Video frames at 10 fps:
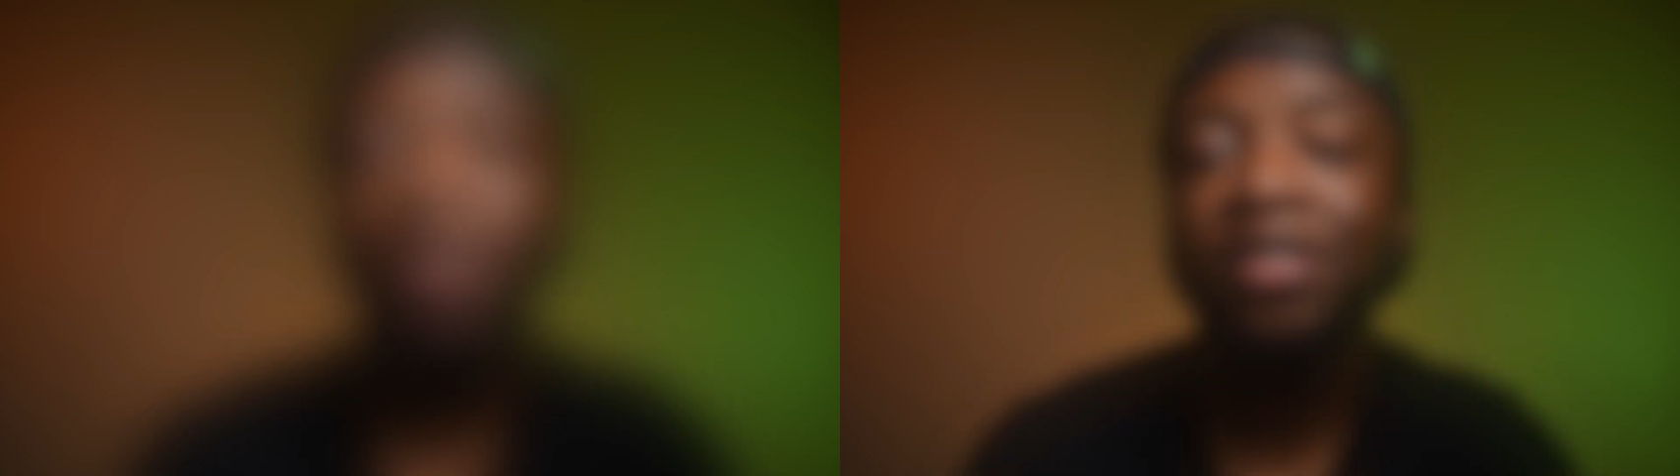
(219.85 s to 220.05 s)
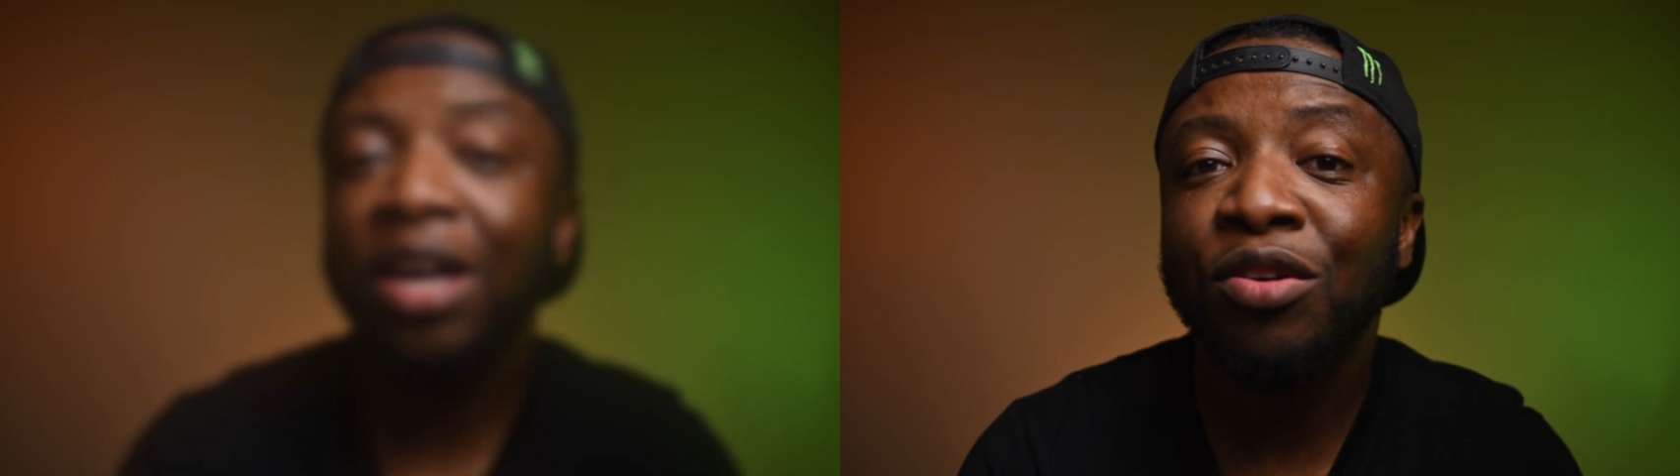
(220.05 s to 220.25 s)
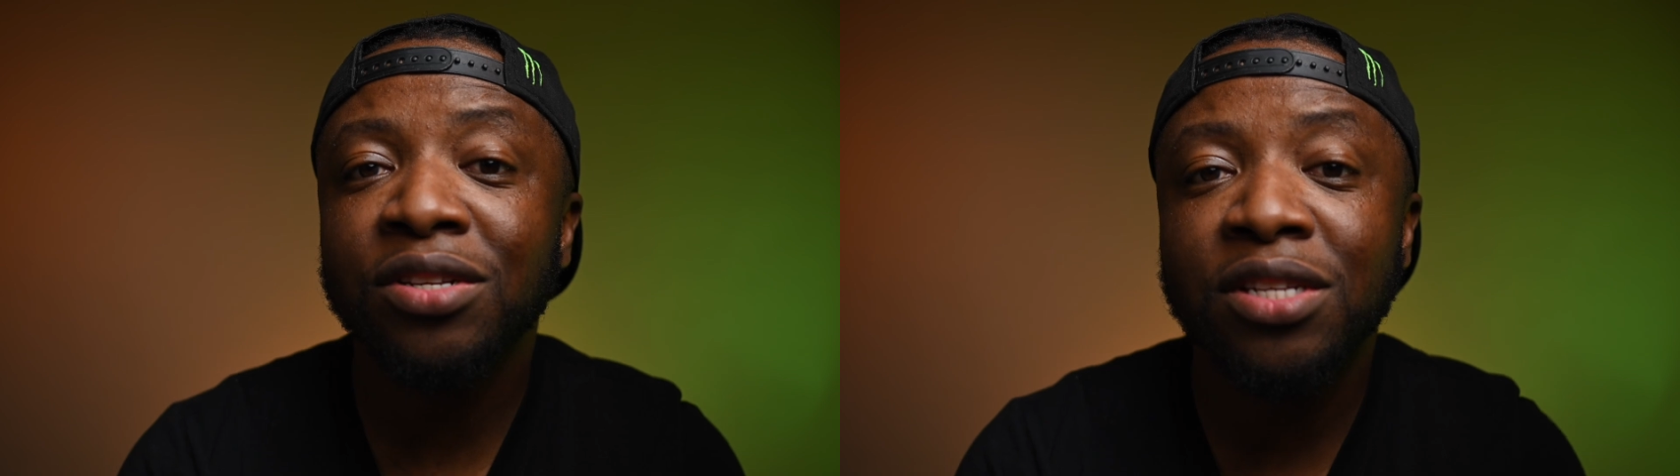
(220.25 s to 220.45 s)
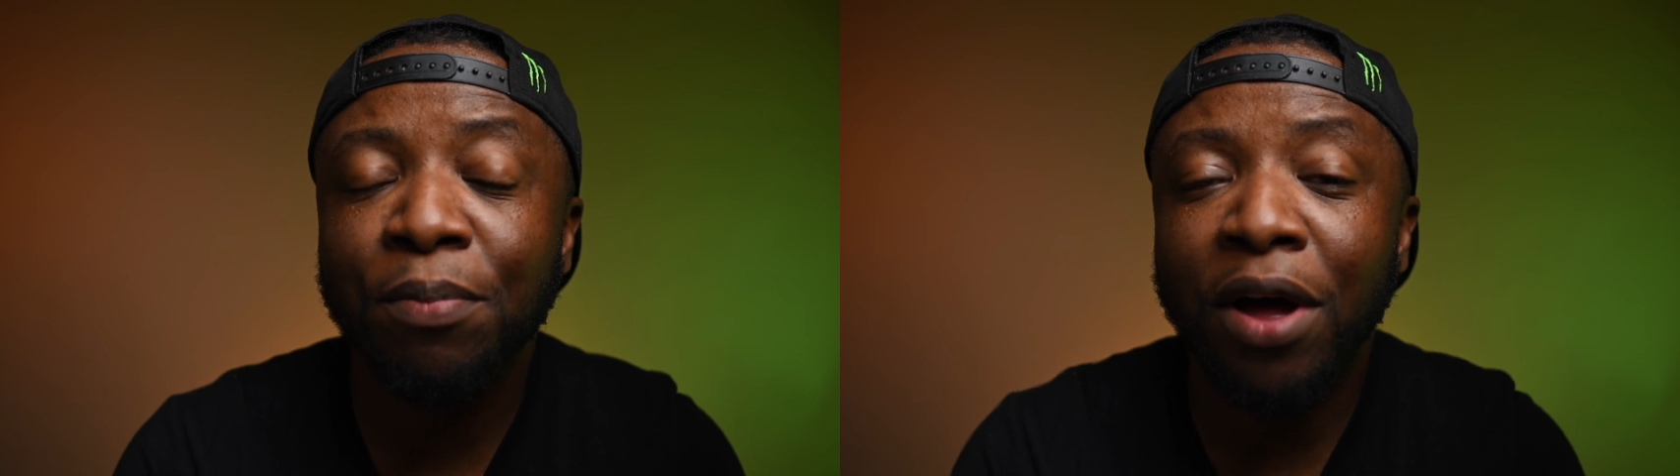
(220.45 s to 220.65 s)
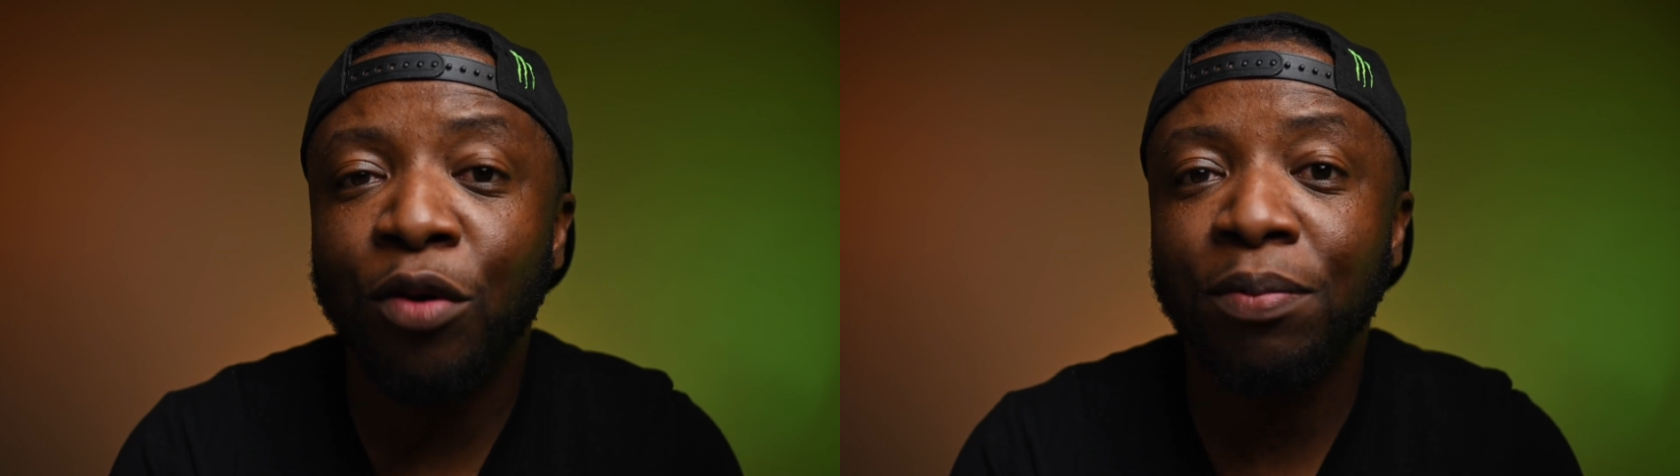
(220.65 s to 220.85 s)
The second tip
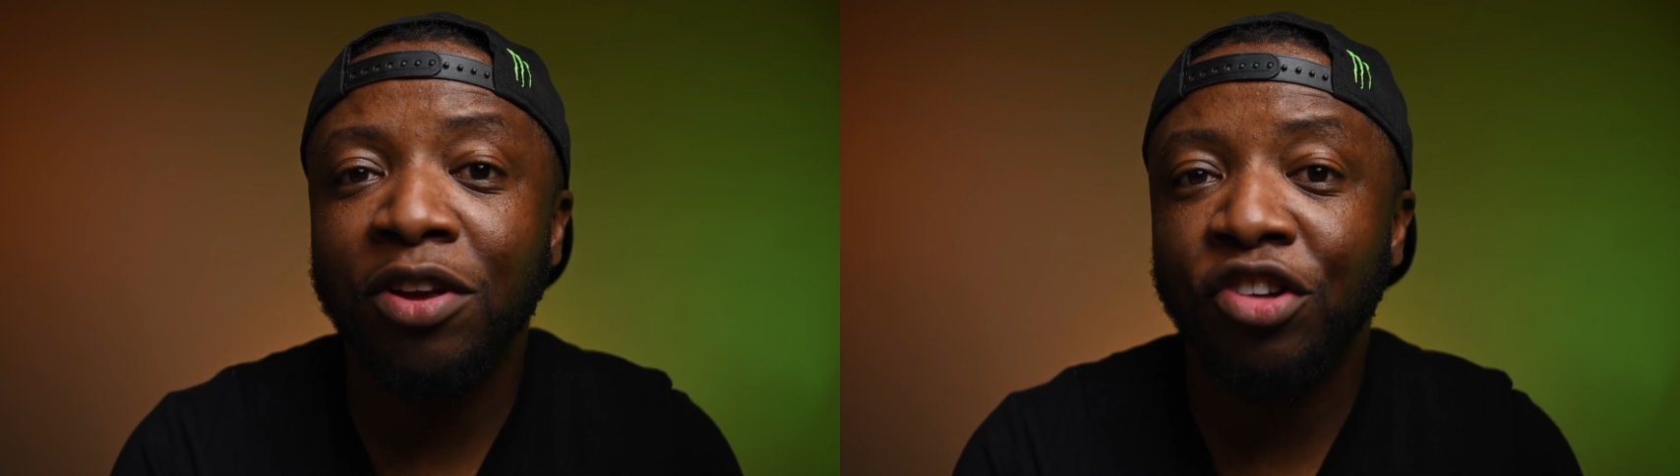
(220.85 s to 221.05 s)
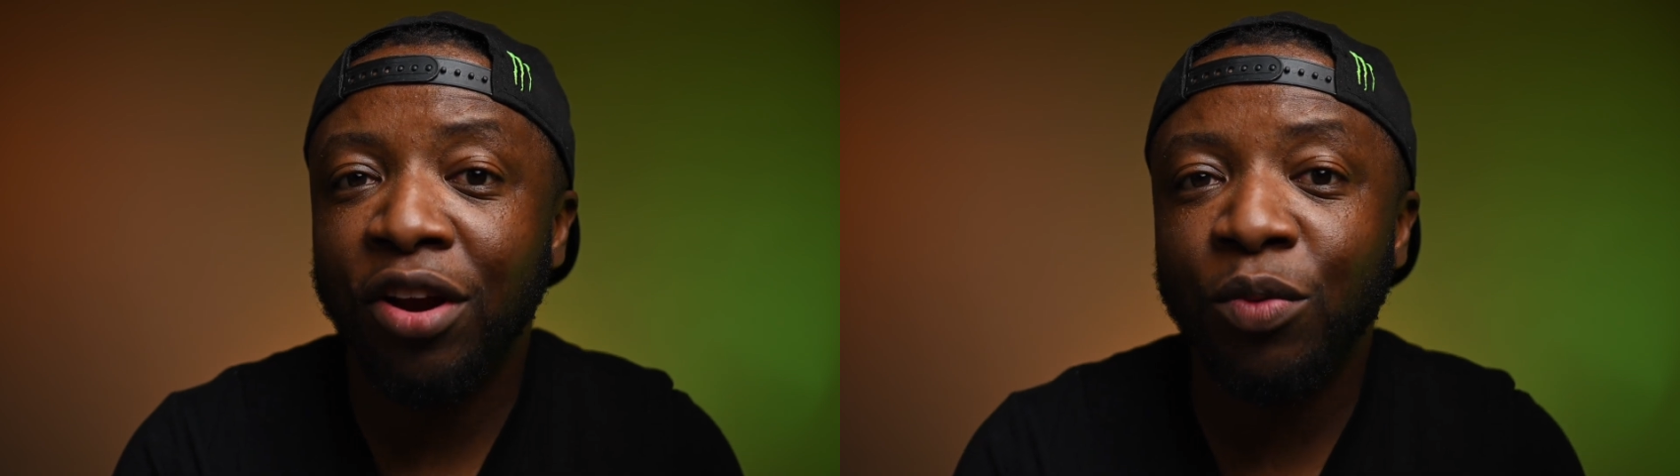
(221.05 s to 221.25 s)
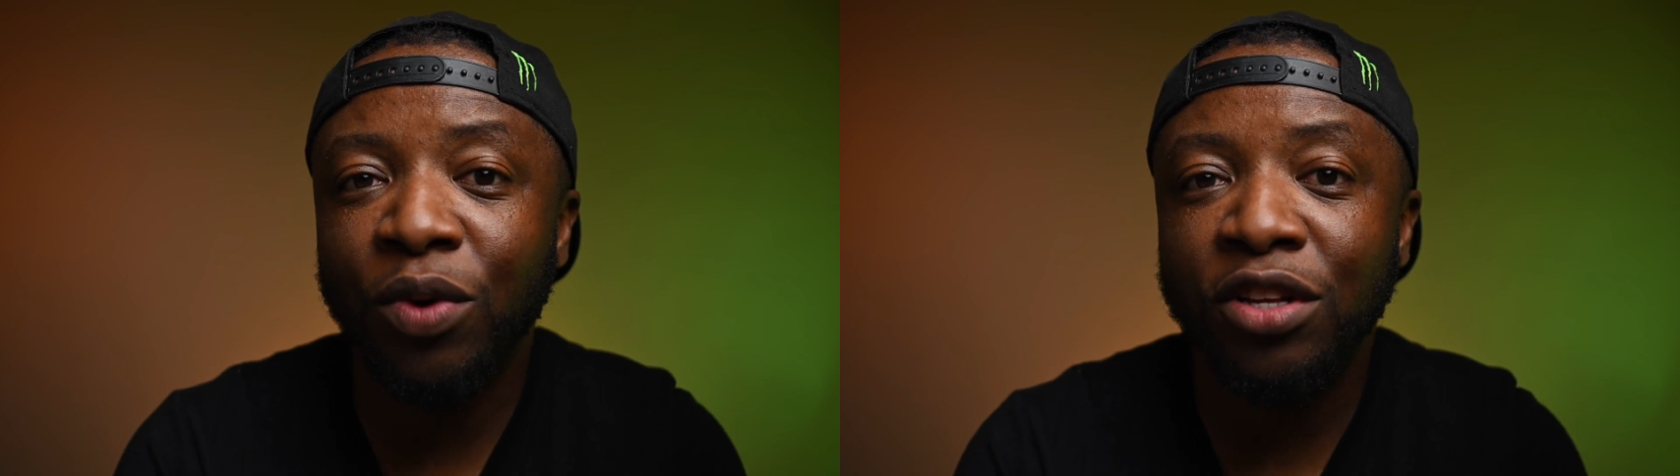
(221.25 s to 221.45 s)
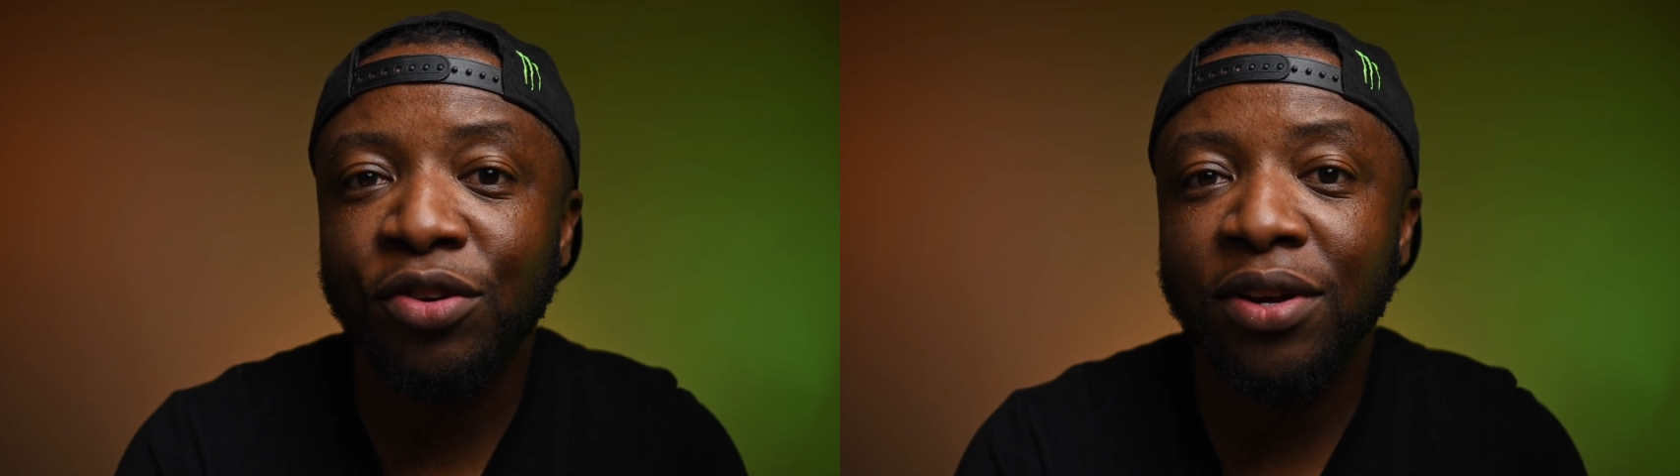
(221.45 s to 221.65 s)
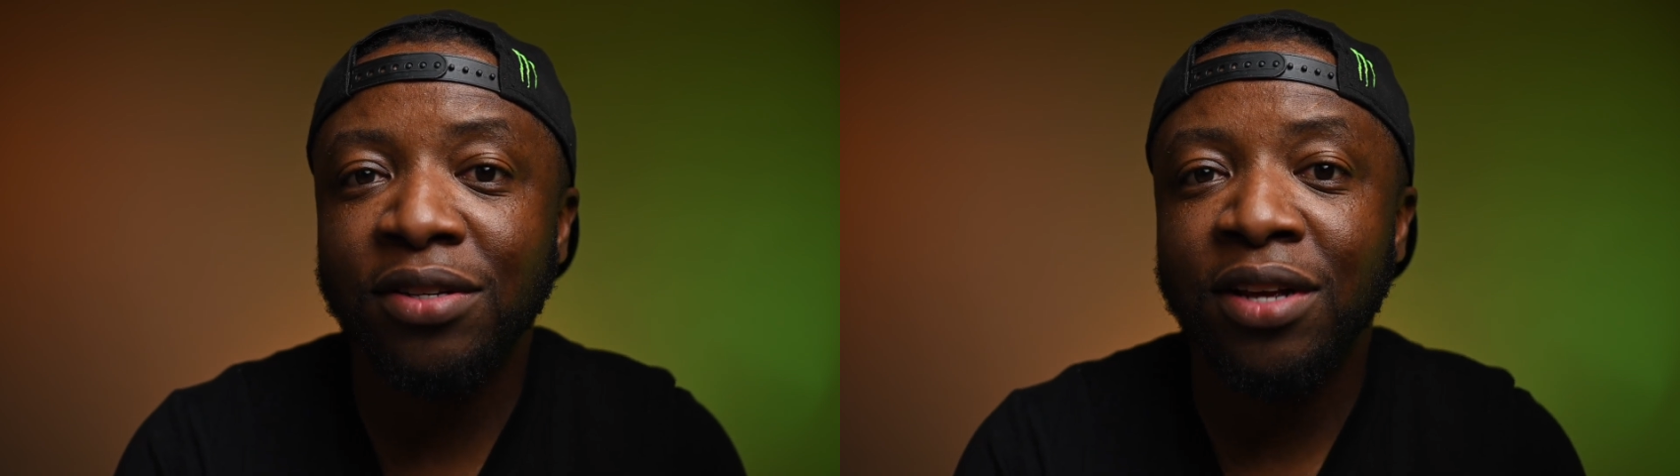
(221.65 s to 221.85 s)
I'll be sharing with
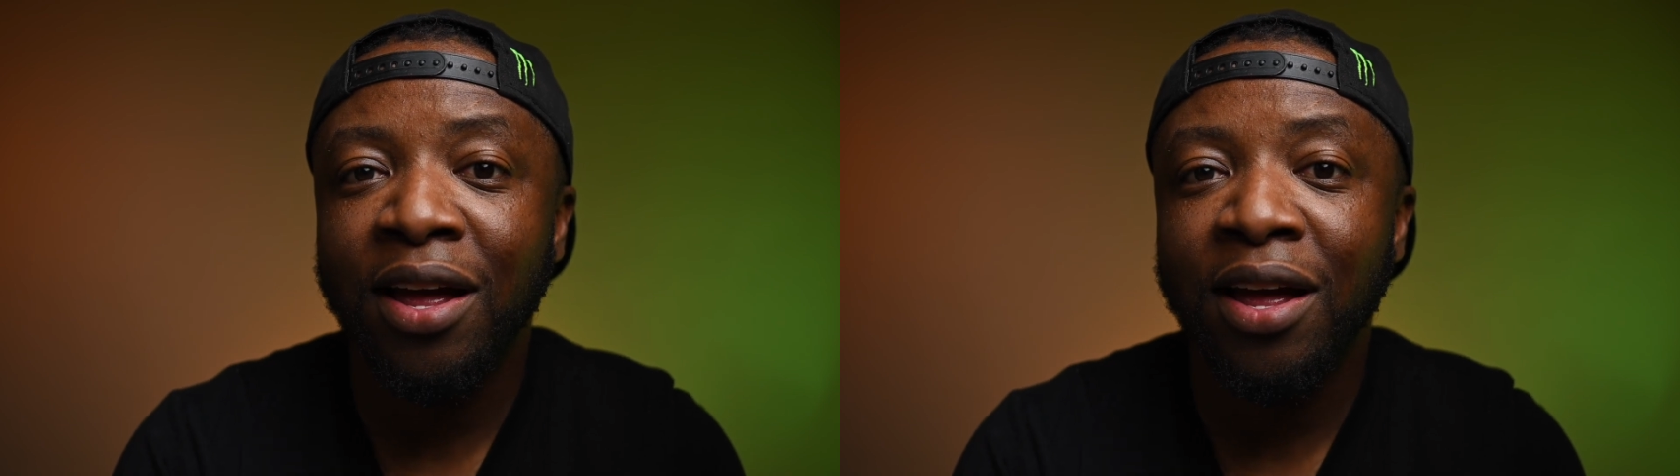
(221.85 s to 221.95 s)
you is,